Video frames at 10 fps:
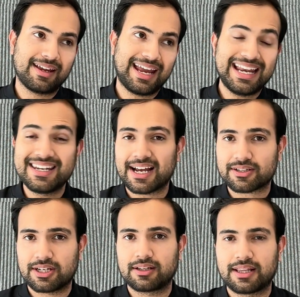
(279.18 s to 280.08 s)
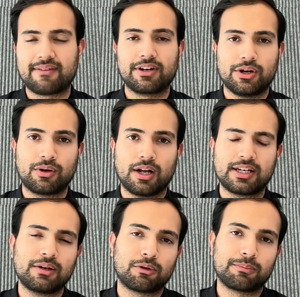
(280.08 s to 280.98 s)
indexing that video
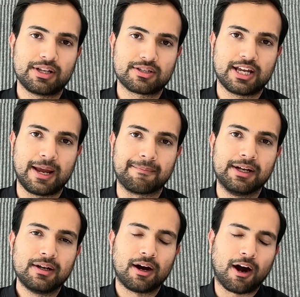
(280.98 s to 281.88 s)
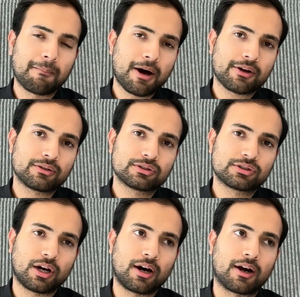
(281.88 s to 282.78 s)
content will be the same. Our models
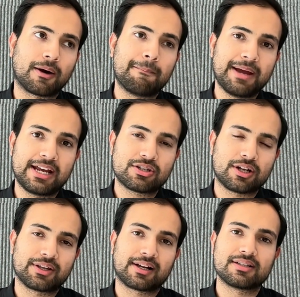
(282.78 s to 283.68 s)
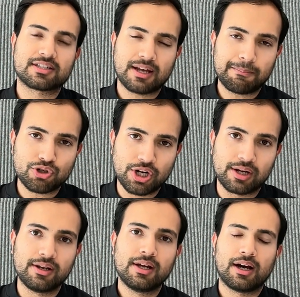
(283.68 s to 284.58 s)
are based on the
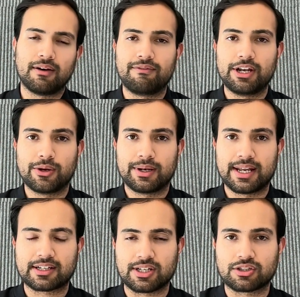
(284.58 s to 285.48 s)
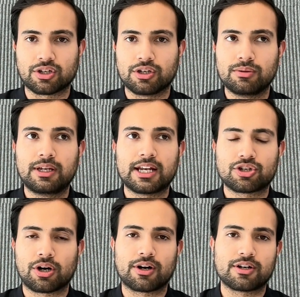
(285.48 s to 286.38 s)
consumption of video indexing. So you'd get
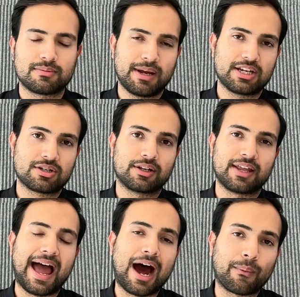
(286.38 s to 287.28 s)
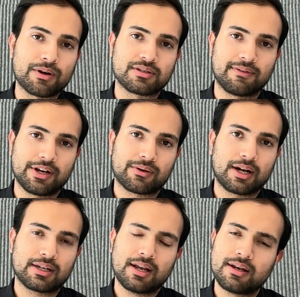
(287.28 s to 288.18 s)
charged based on the hours of video
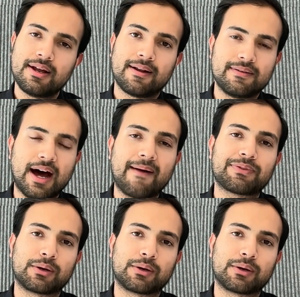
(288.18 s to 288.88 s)
content, not the